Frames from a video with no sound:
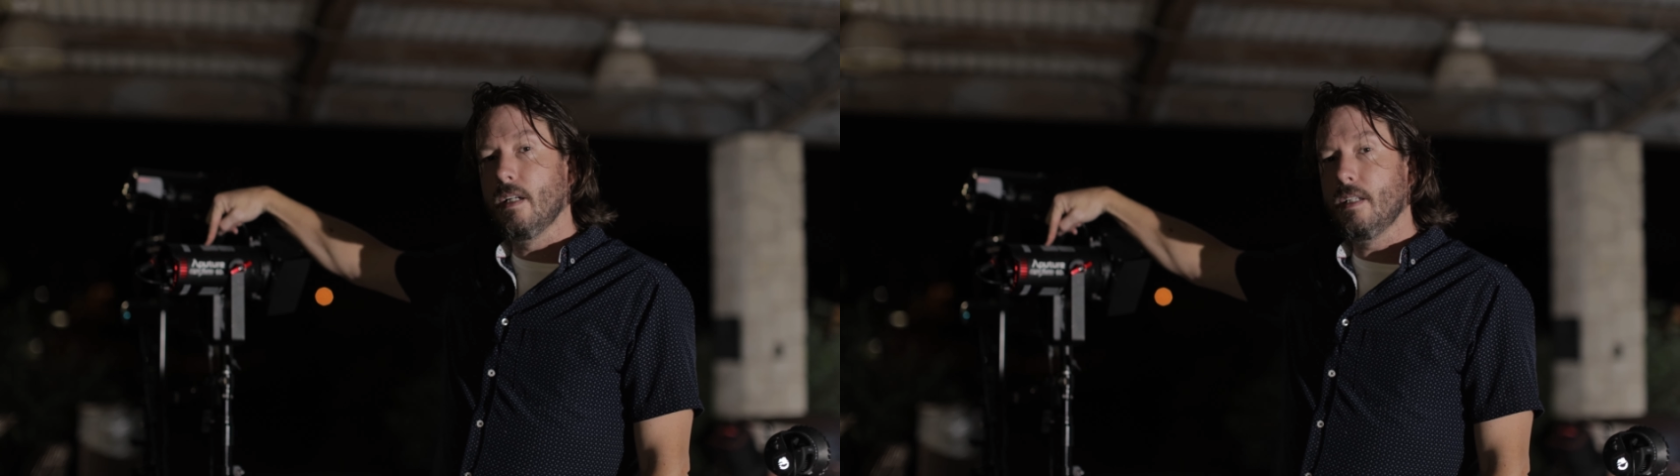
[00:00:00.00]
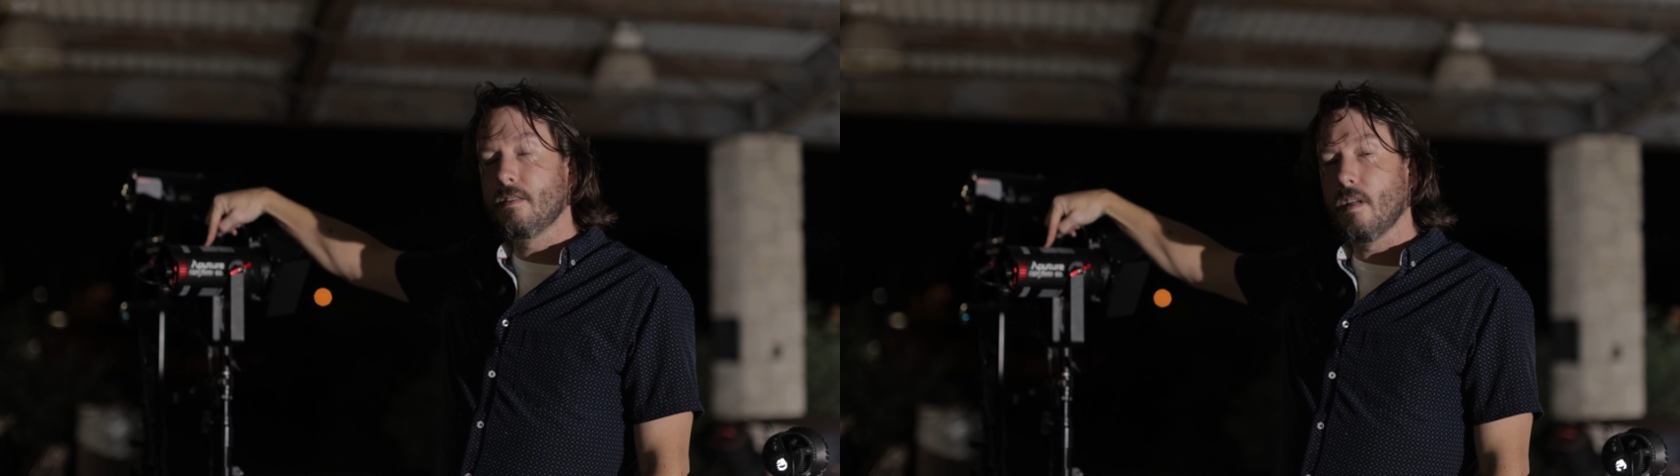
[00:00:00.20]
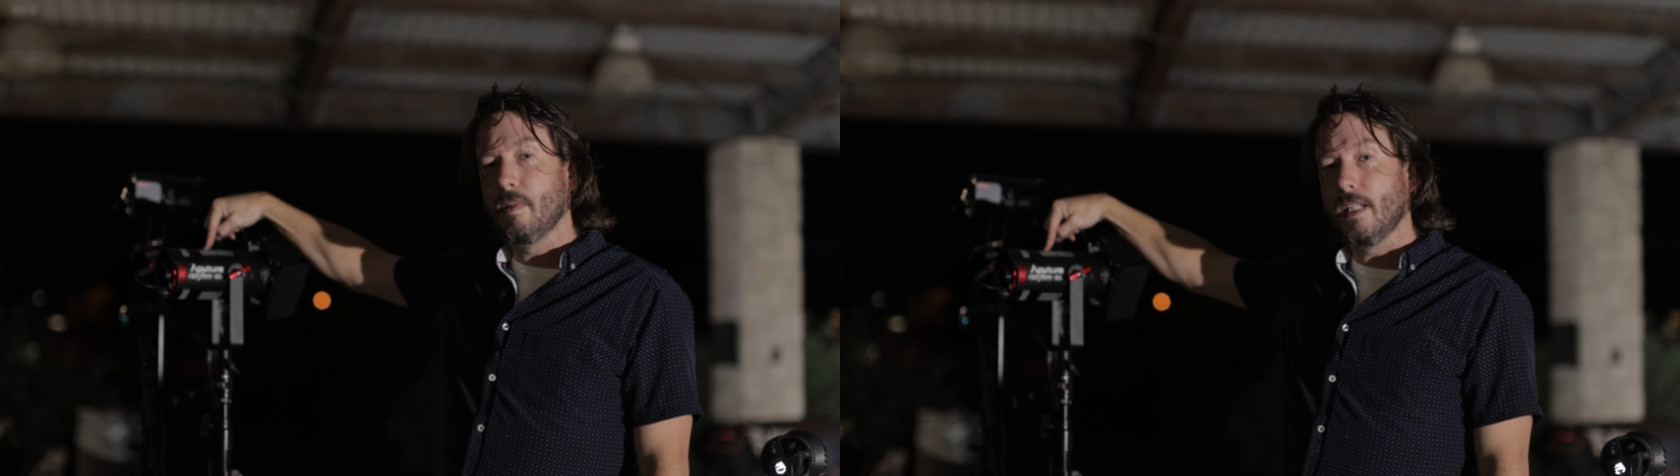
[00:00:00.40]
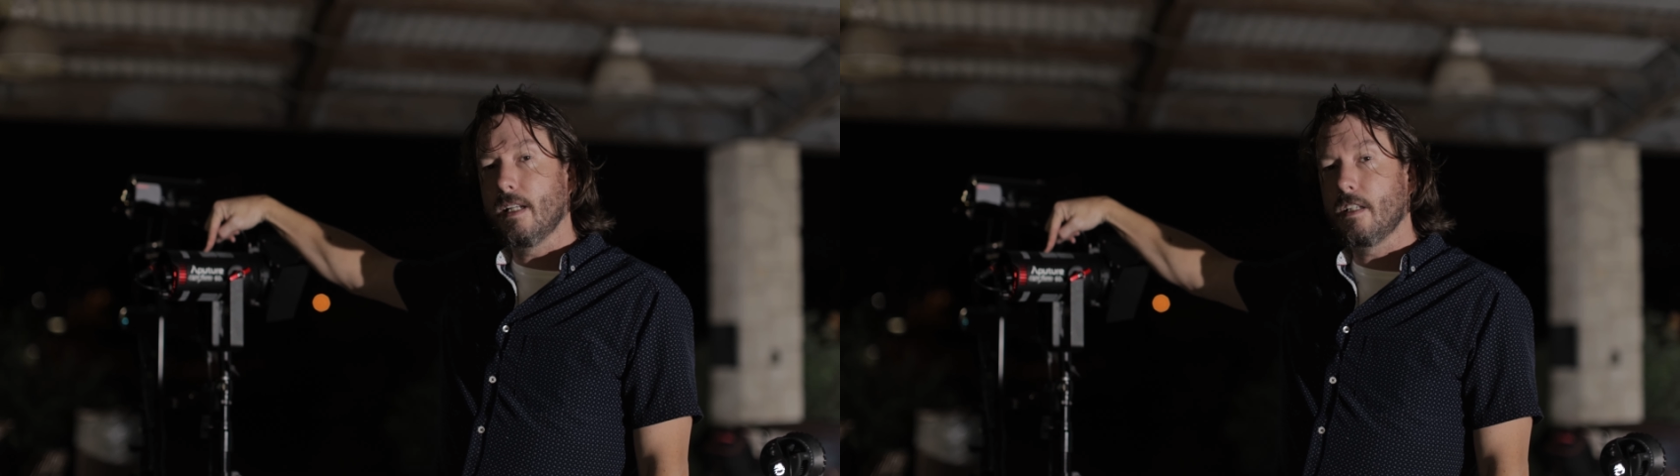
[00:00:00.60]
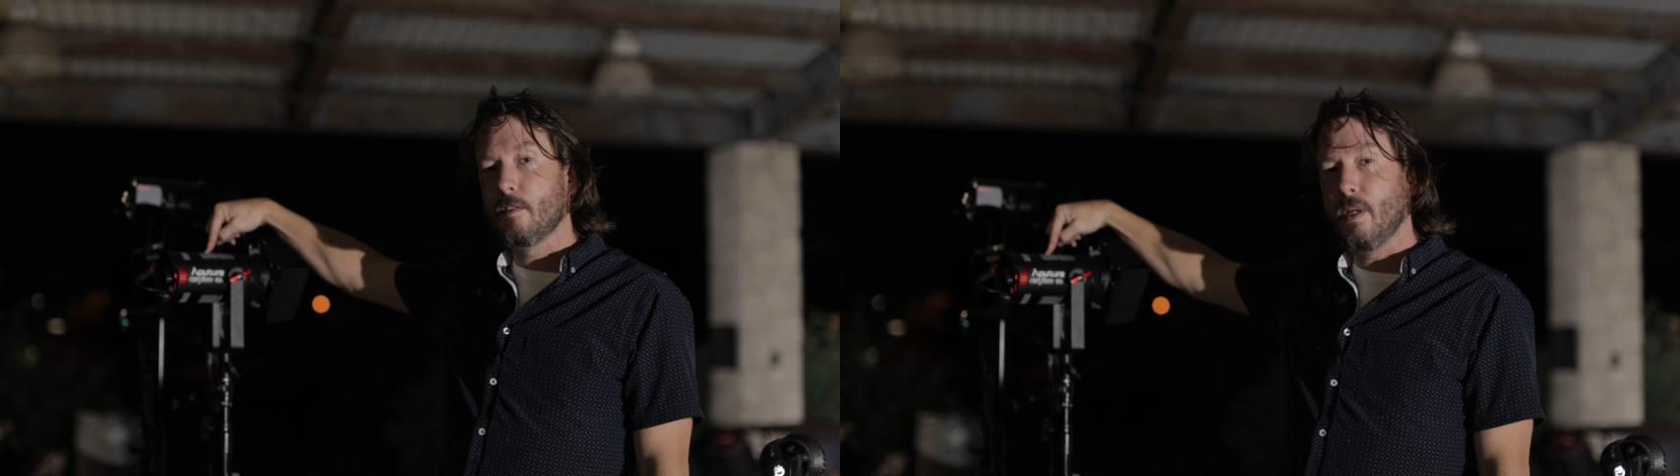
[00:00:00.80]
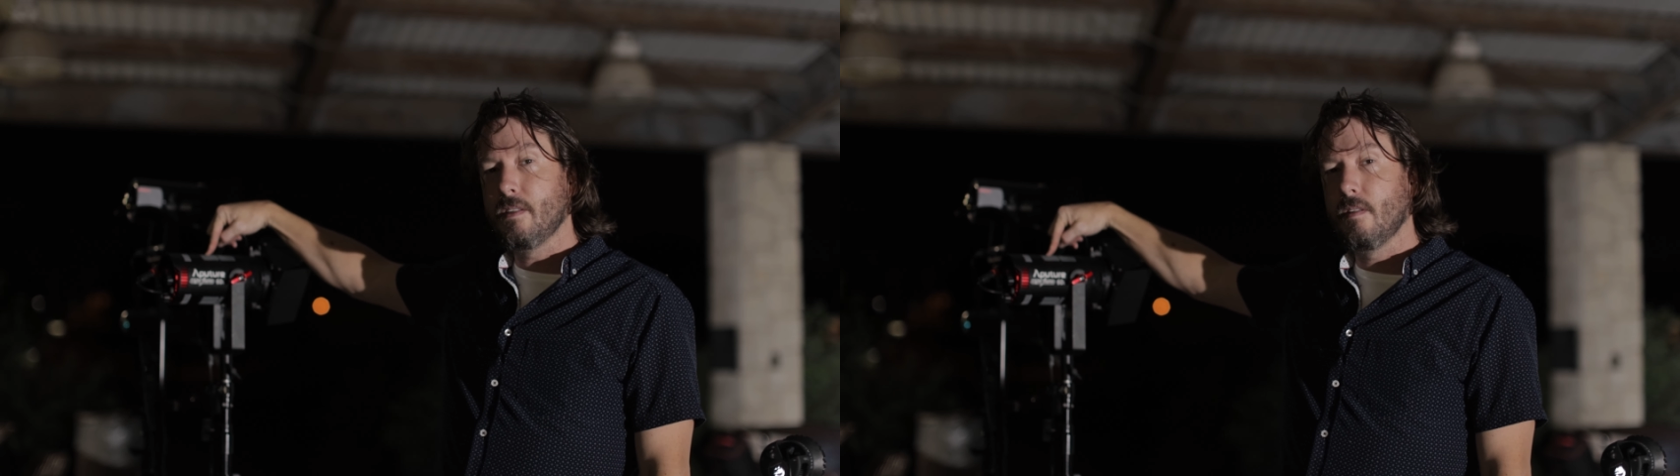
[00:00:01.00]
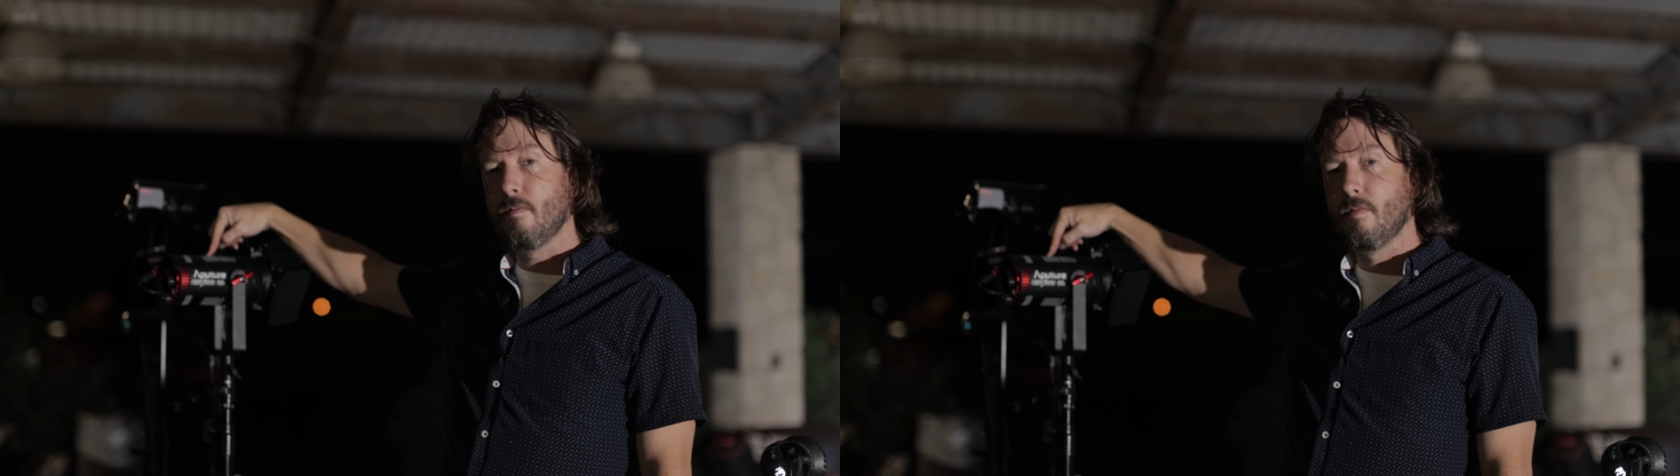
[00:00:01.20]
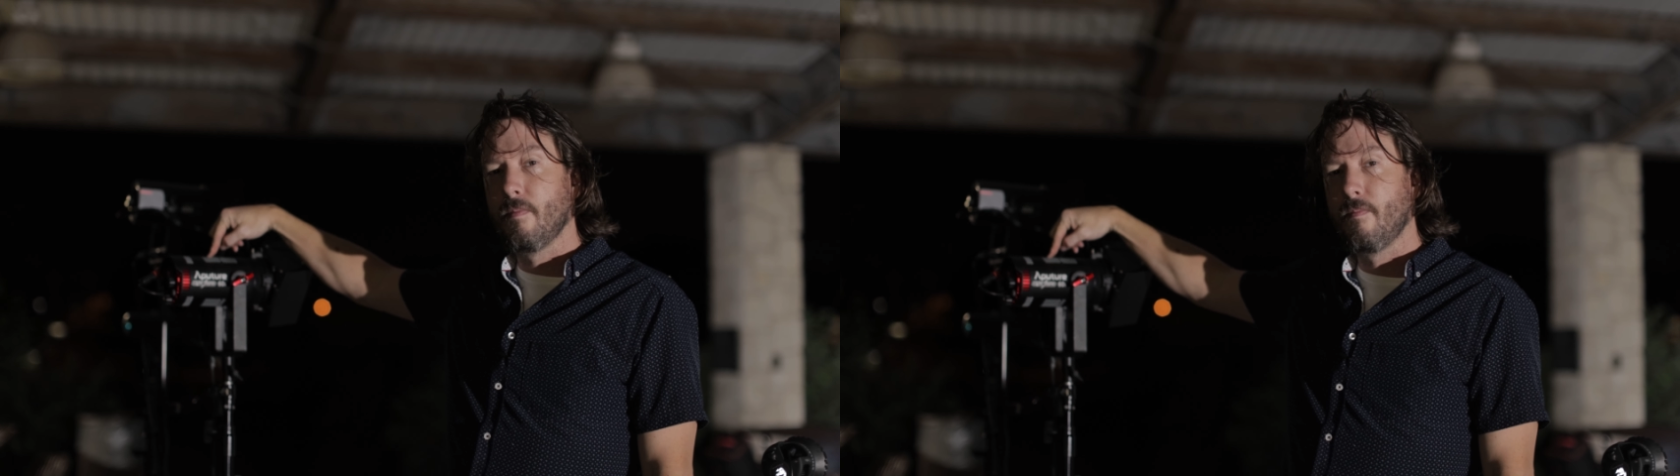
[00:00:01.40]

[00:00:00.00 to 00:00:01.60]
and need something inexpensive.